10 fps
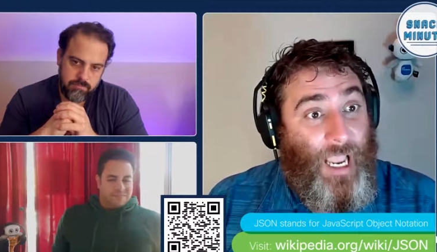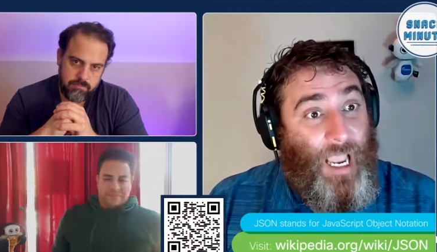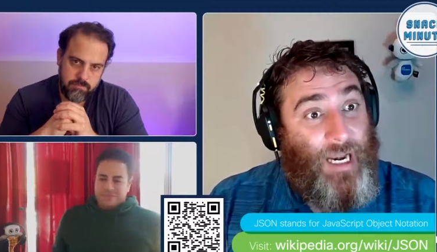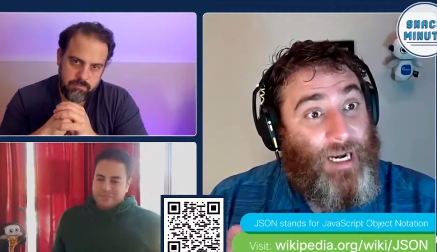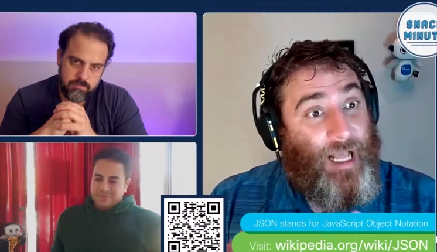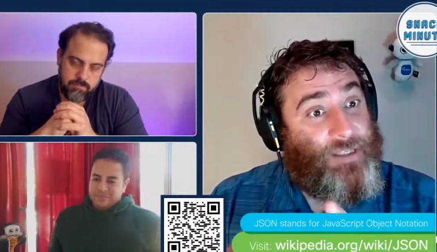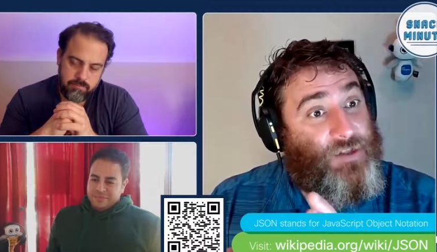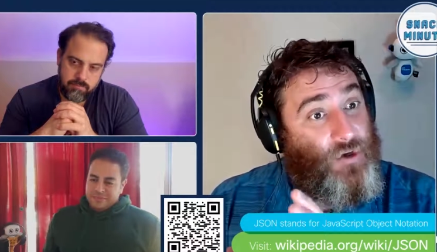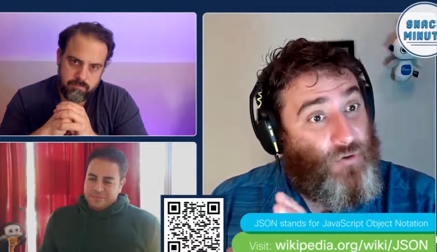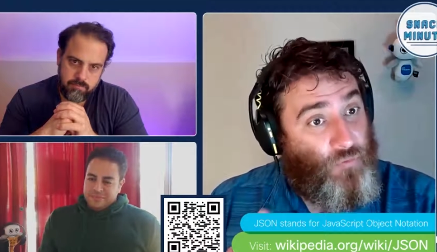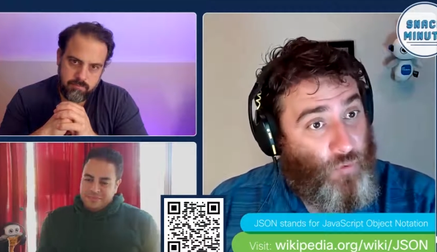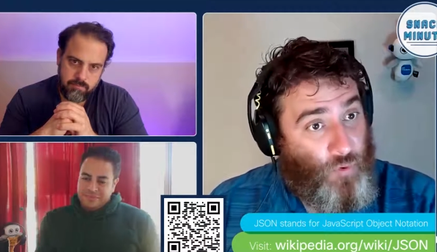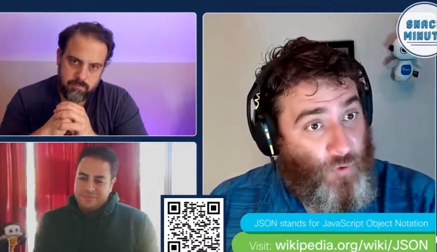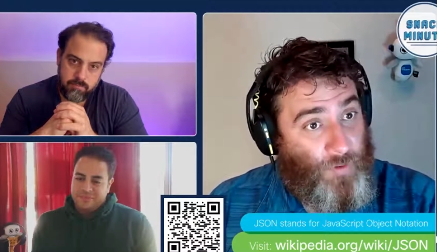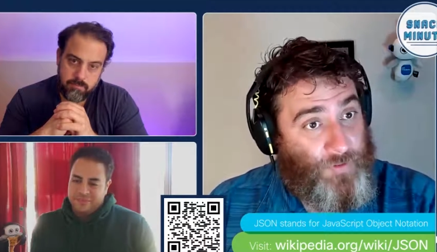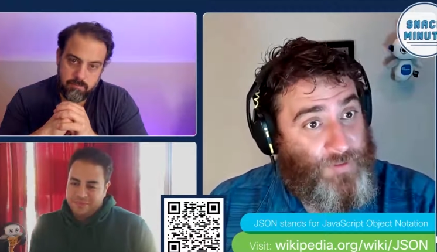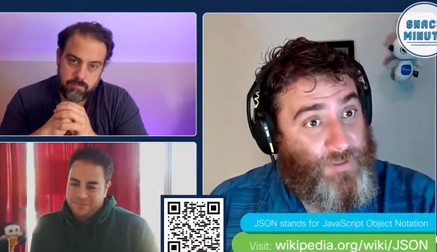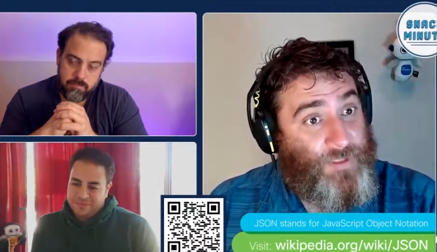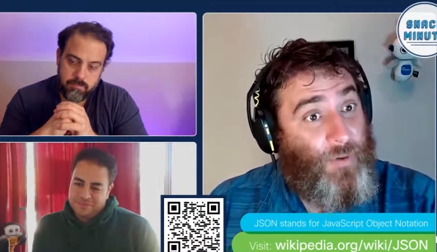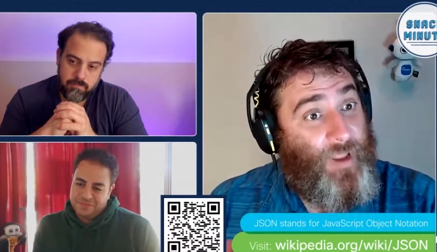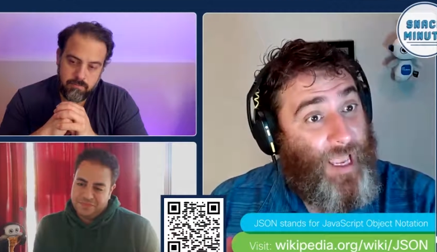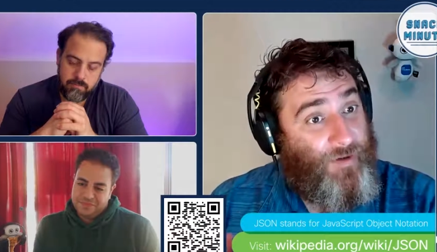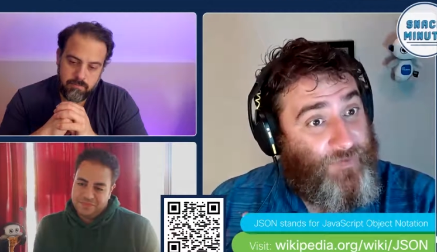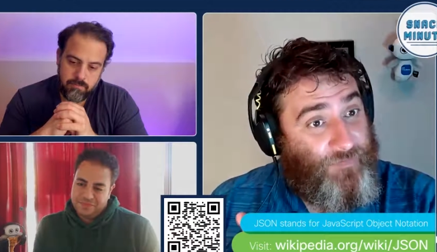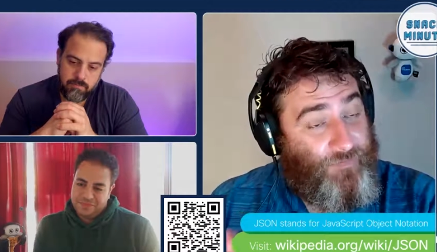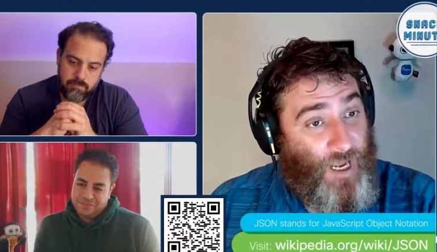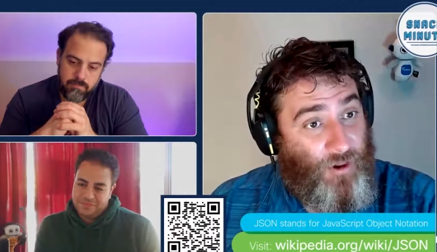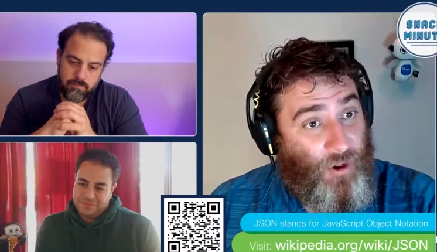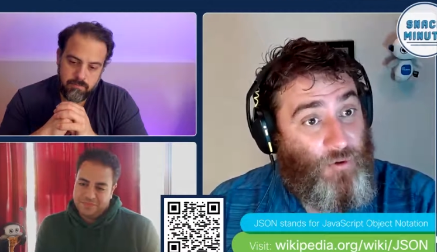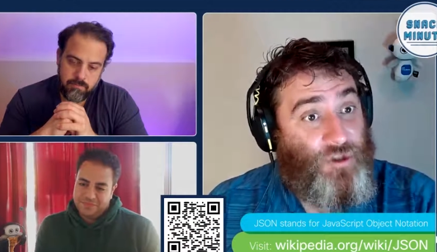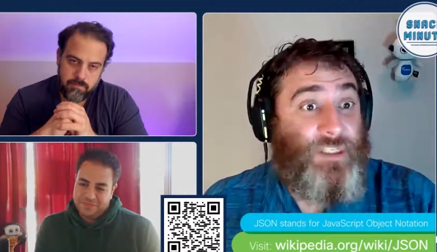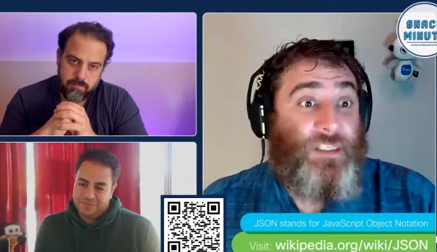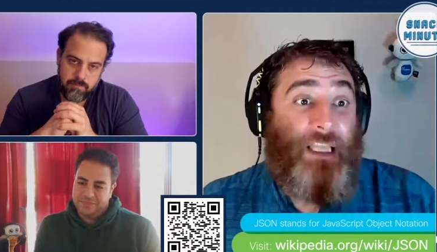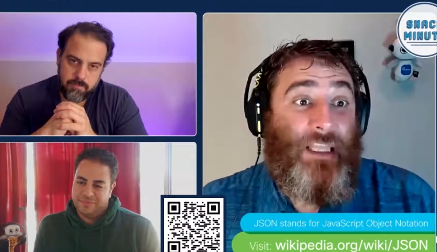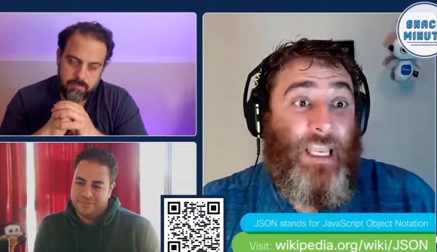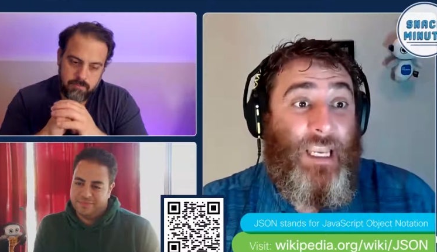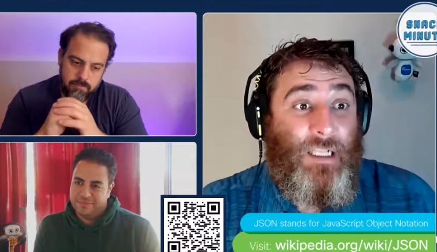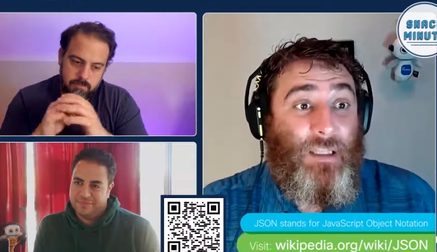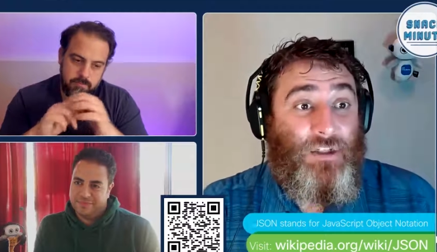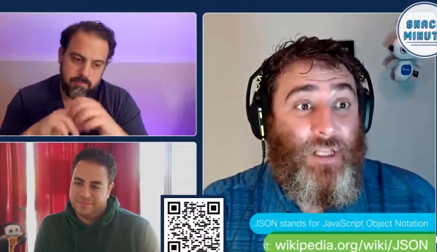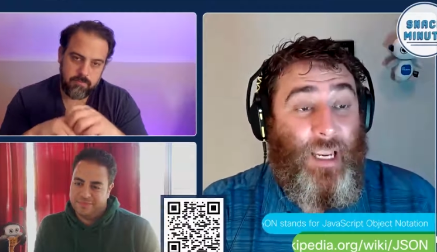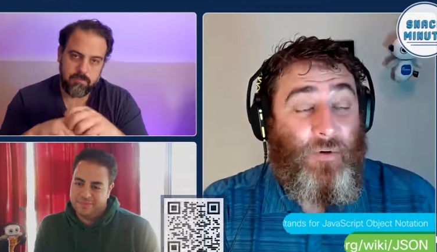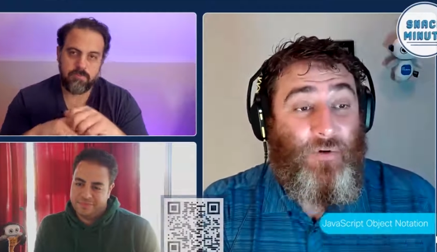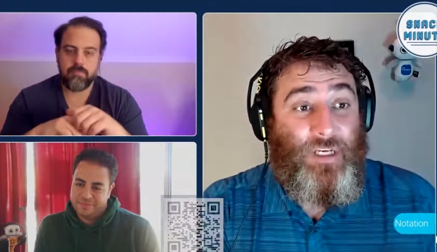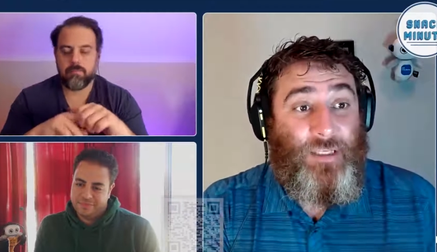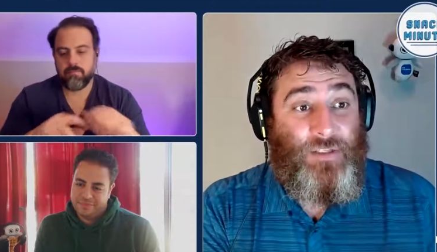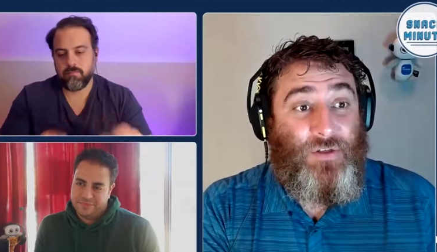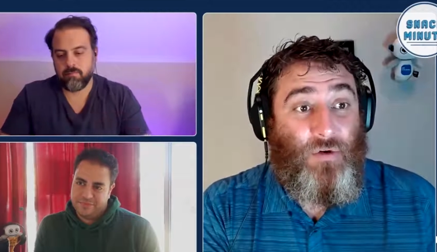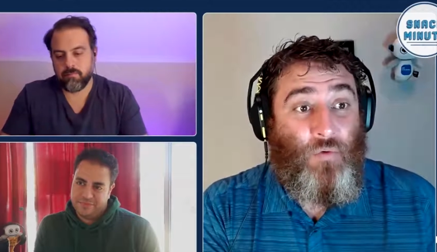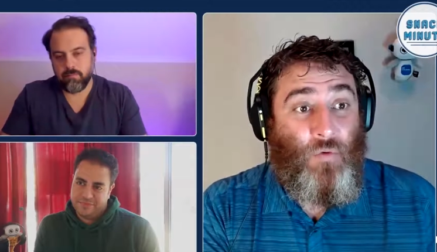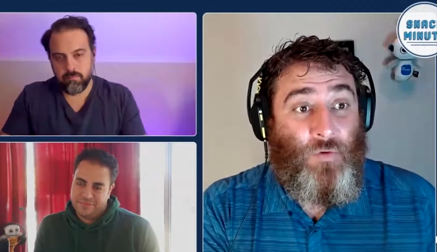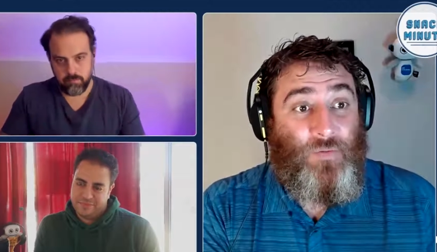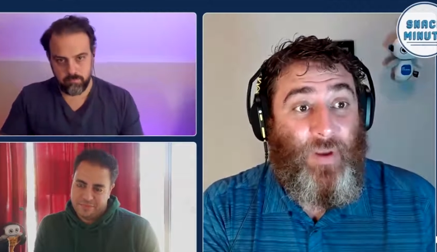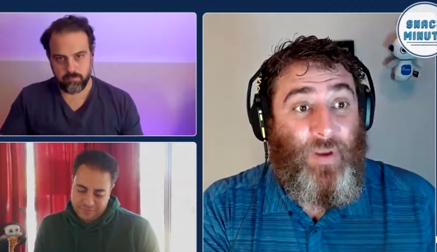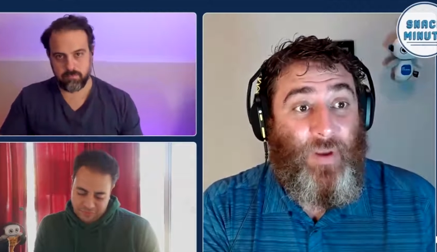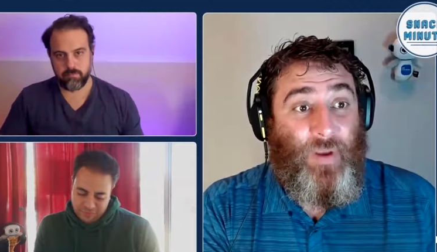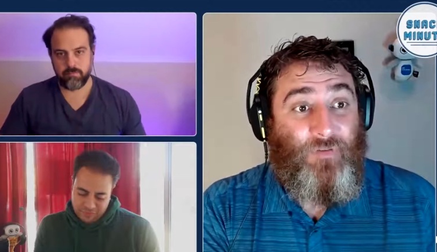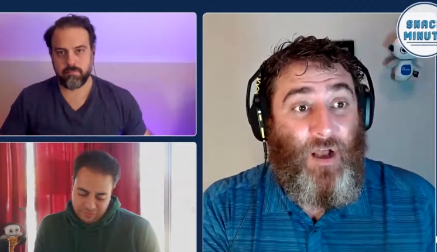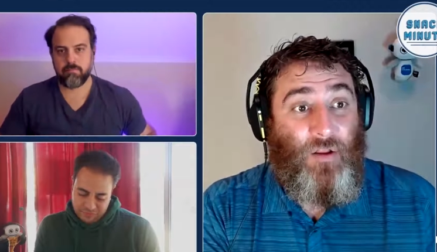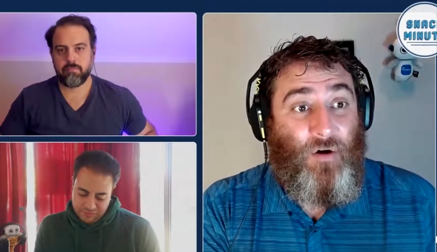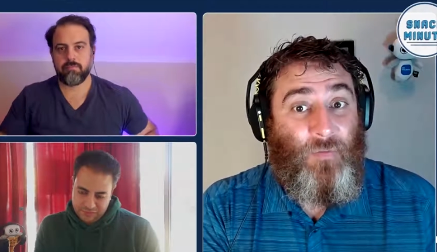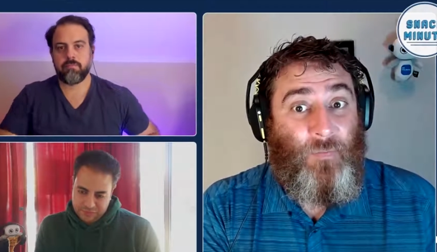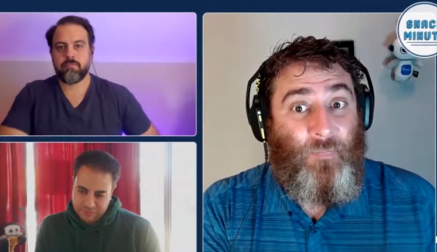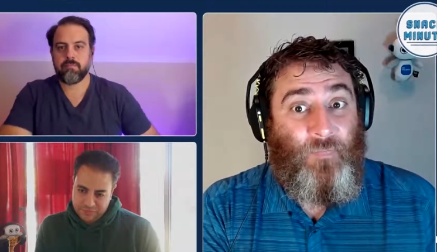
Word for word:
Speaker 1: And it has certain rules that we have to follow, just like the English language has certain rules we have to follow.